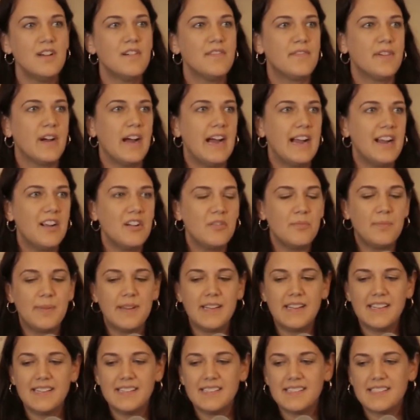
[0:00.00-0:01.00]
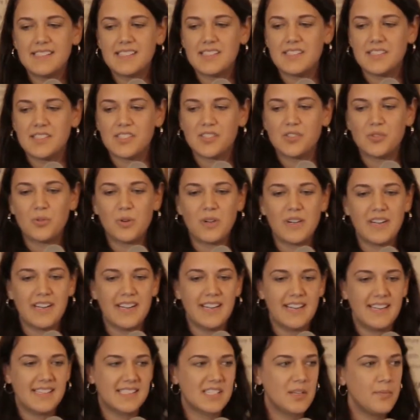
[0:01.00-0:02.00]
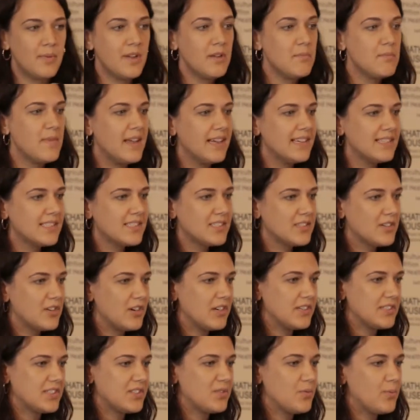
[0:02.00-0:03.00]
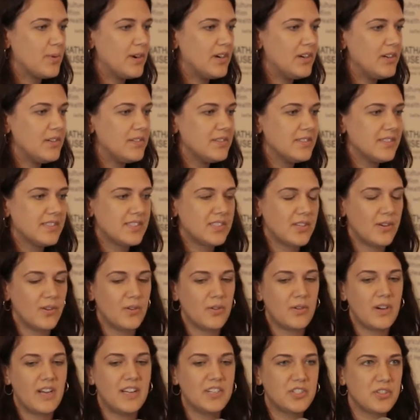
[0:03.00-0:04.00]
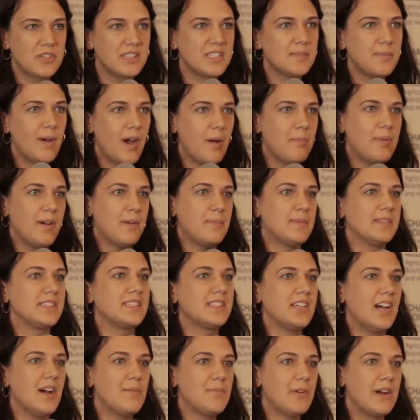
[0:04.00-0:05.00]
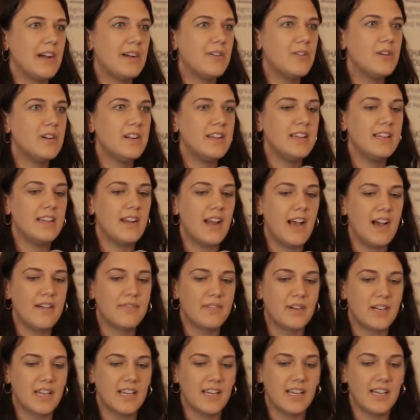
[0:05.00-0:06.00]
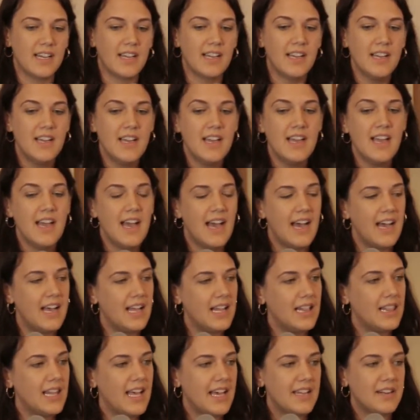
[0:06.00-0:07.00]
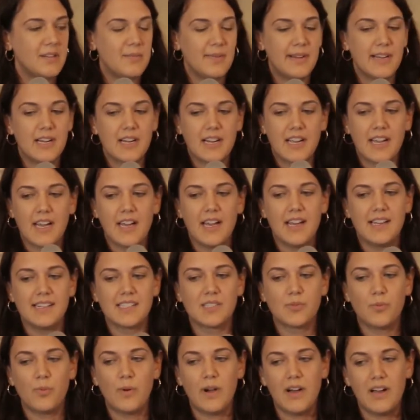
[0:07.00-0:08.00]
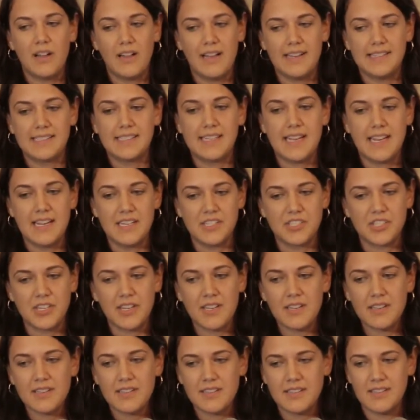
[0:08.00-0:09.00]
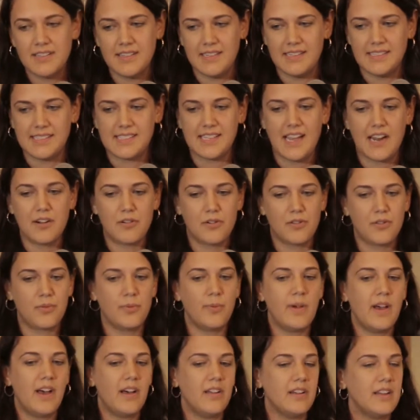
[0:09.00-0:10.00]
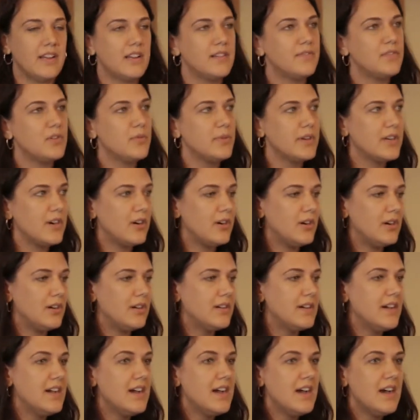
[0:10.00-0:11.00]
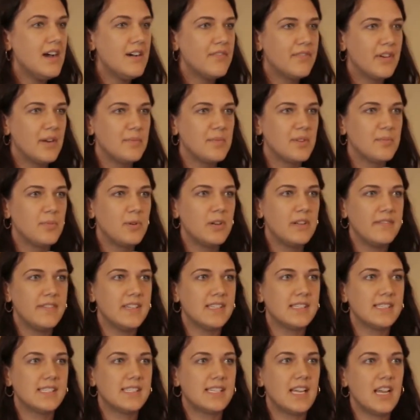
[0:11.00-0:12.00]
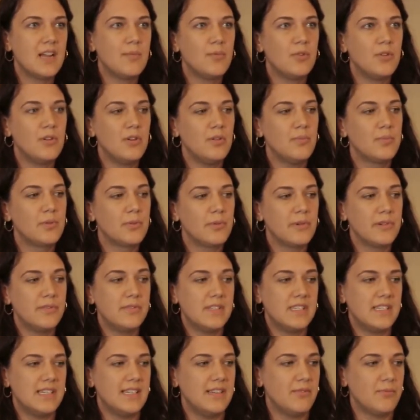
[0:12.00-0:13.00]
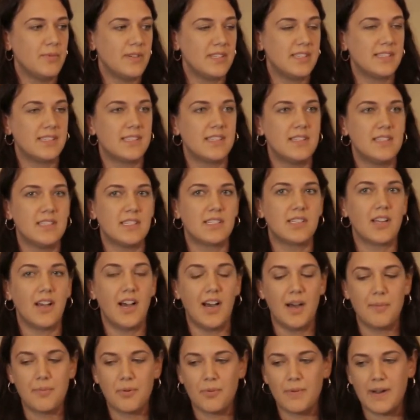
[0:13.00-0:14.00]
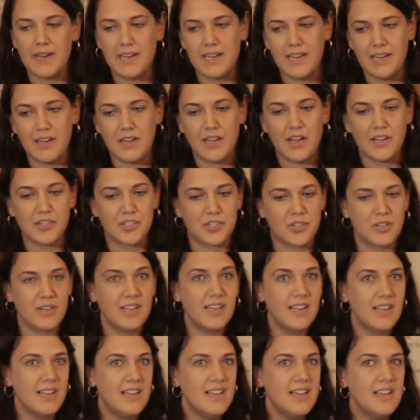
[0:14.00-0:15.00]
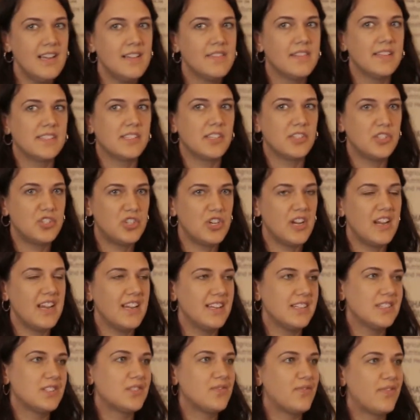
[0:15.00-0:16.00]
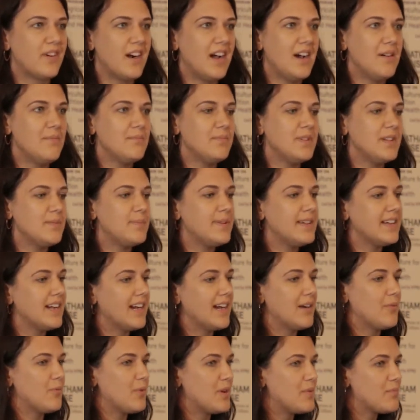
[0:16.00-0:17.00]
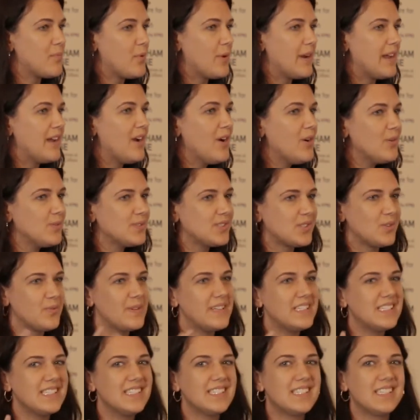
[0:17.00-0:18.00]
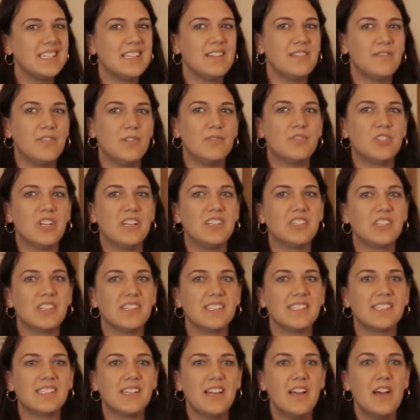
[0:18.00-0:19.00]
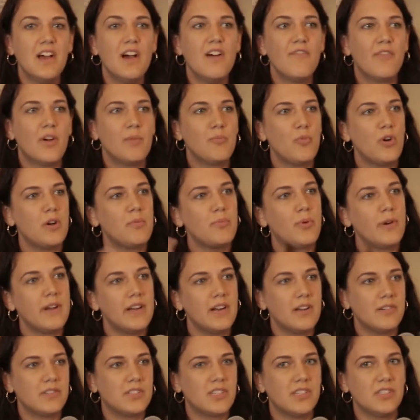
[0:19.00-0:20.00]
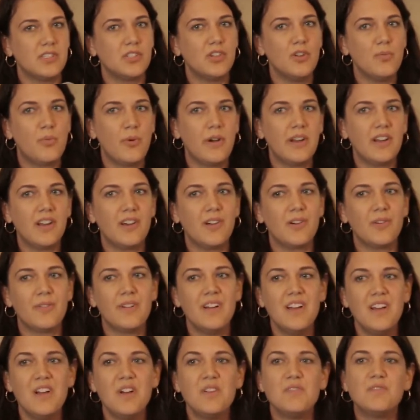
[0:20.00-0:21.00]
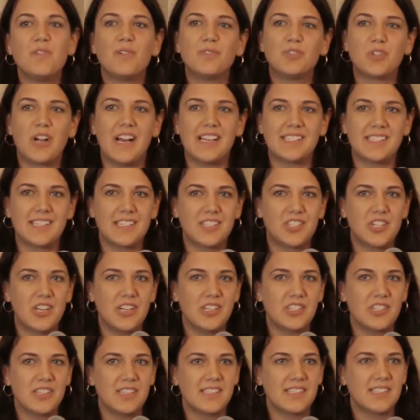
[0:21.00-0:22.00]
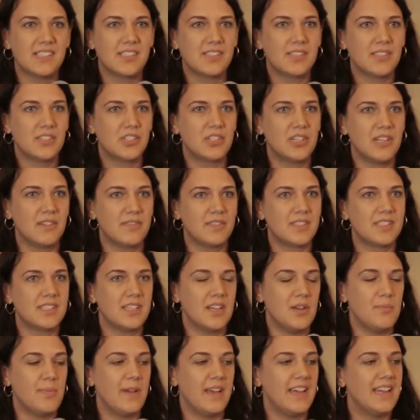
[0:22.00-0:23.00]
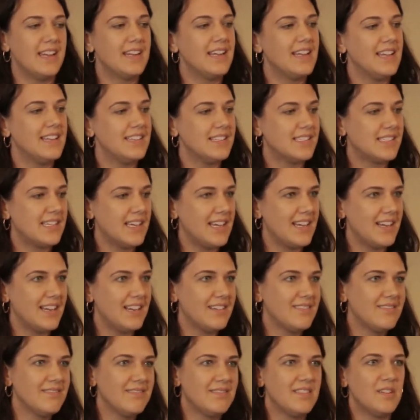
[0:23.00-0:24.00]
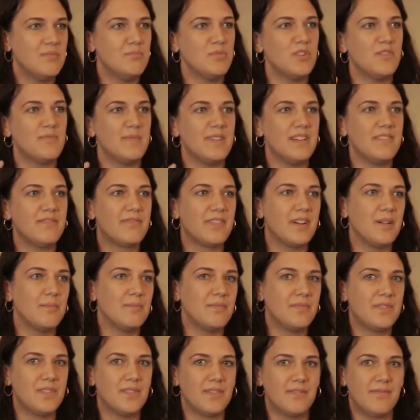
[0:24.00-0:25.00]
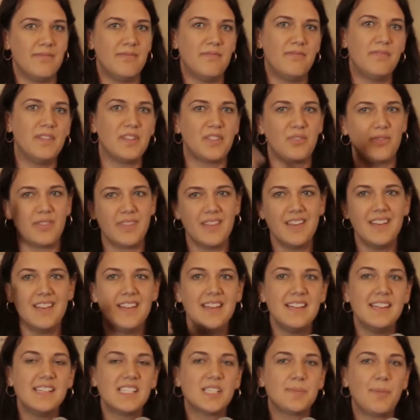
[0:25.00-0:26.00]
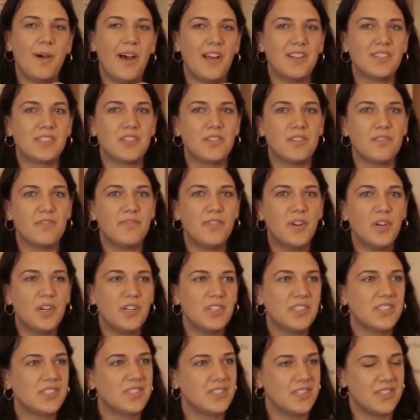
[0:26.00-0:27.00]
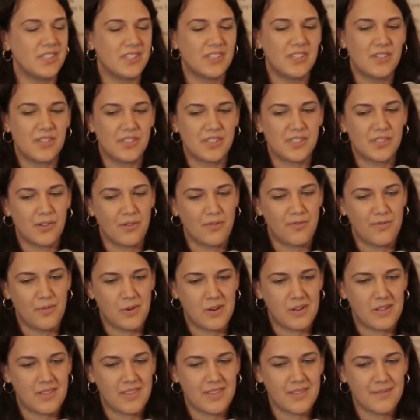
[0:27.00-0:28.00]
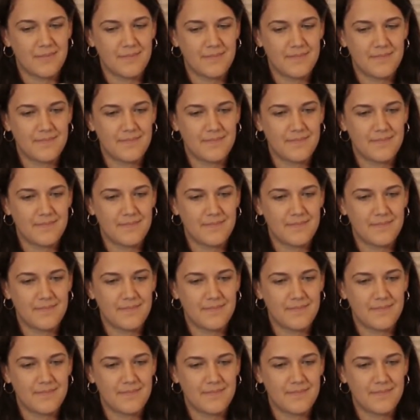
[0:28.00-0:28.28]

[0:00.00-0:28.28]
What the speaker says: For iron beans, the story is a bit mixed across the world, so countries pop up as top priority in Africa, Latin America, as well as Asia. and scattered throughout. And if you recall from the previous table, Burundi was the top ranking country. That's a change from BPI 1.0. So we did see a few changes from 1.0 to 2.0. No drastic changes, shifts a bit in, say, movement from the 5th spot to the 1st or so forth.